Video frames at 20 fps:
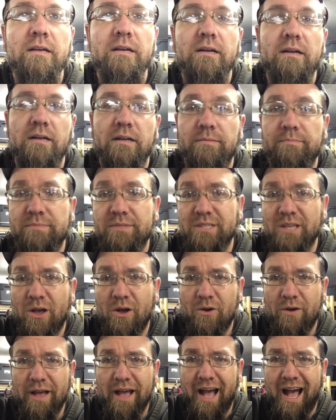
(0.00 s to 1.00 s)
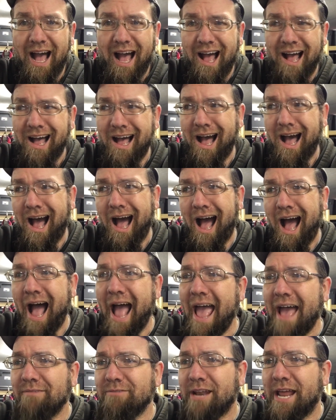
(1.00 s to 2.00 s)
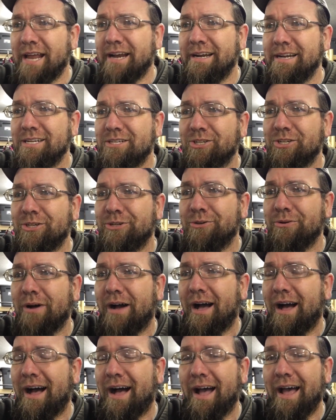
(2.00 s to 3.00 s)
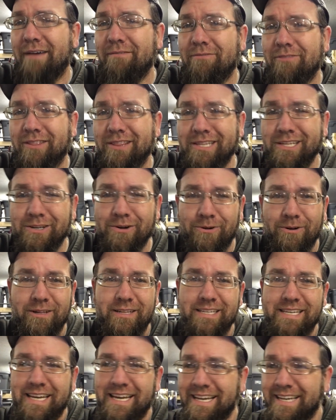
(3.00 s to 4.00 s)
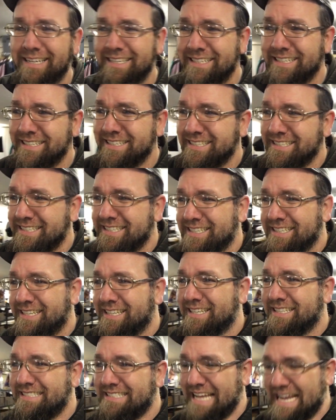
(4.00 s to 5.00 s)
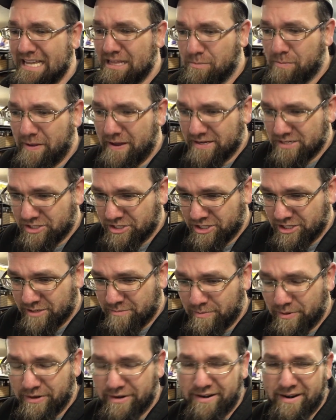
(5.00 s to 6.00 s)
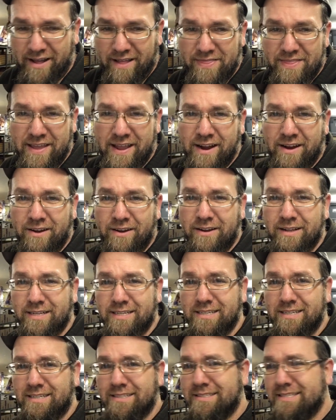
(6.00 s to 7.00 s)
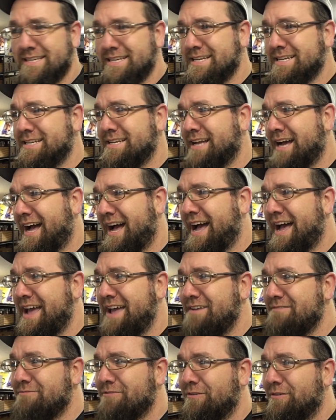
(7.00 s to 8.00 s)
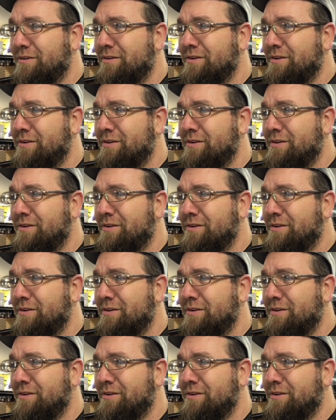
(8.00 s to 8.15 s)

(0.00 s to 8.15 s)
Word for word: Um, so I haven't had an issue. I've literally taken a picture, put it on there, and then I've